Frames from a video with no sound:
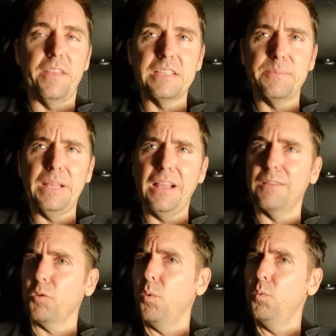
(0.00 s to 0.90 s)
There's a bit
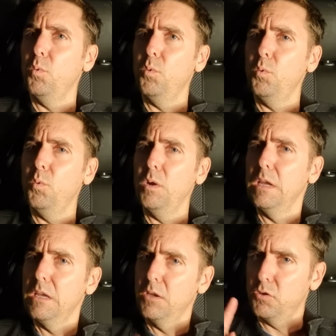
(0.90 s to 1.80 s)
like, oh,
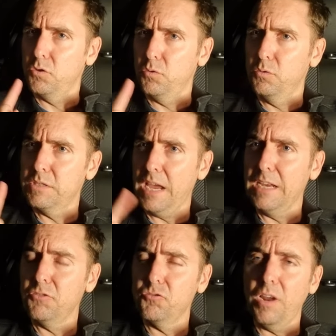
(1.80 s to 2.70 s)
you
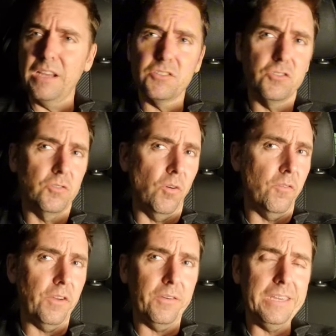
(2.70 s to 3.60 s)
take drugs, you're
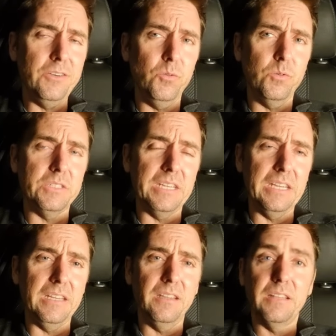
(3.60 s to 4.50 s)
very naughty.